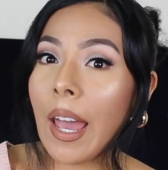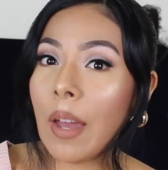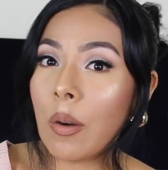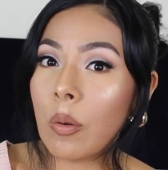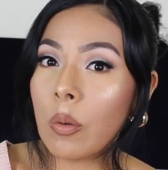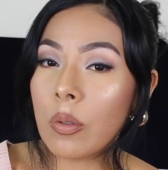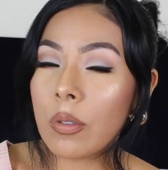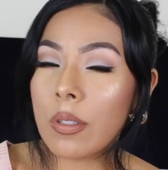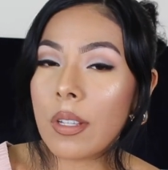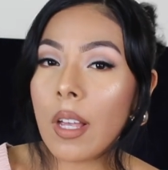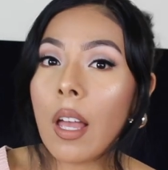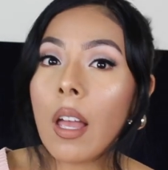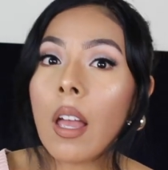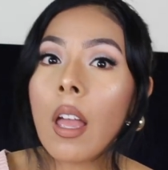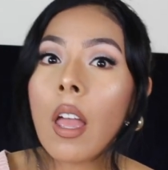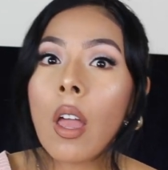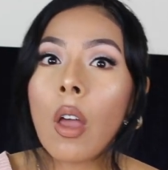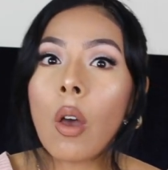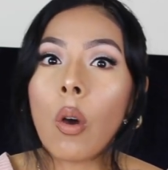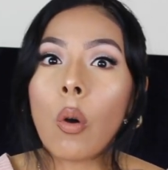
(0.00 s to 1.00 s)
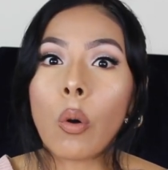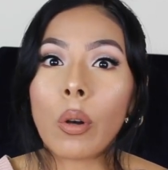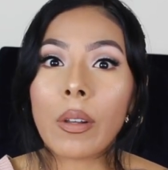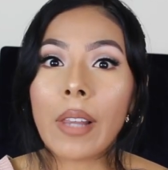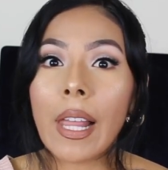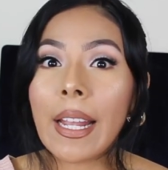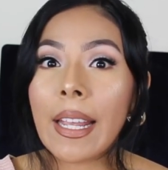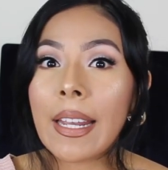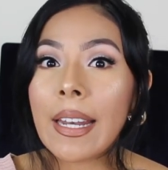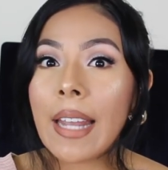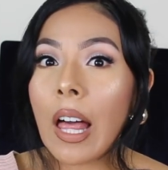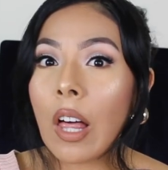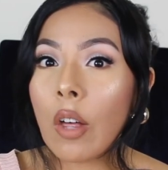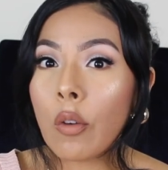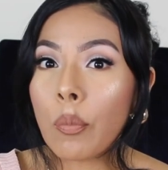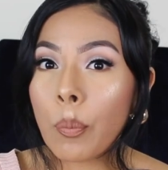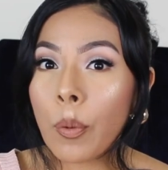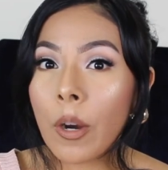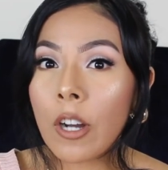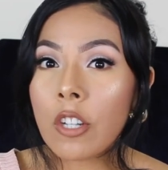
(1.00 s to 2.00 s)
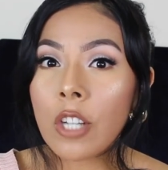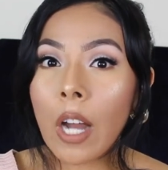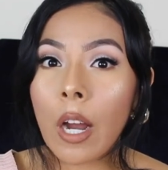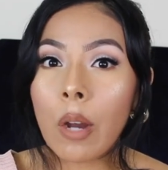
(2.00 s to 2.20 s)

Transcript: at Ulta or like an e.l.f. brush.